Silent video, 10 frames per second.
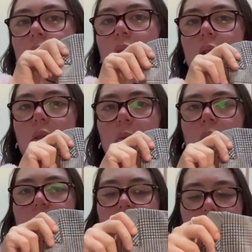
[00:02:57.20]
They've got the
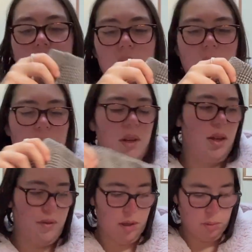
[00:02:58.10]
pockets. I think
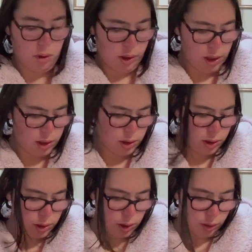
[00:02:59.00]
they're real
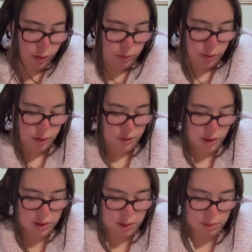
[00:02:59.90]
pockets. I've got the ones
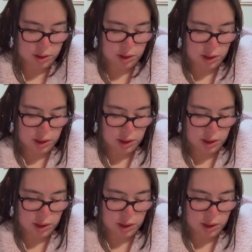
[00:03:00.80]
very similar to